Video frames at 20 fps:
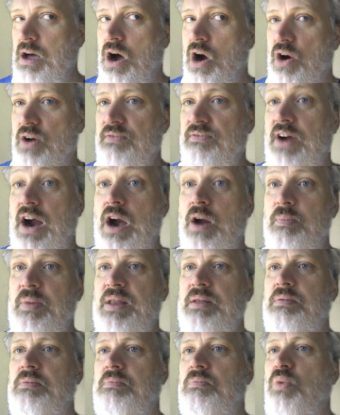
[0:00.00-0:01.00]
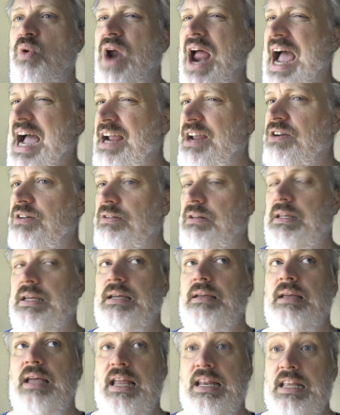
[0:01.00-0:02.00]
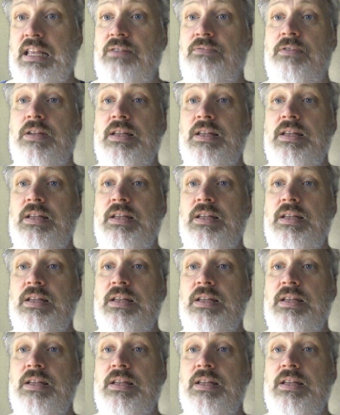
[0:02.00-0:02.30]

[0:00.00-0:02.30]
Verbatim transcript: our environment more accurately and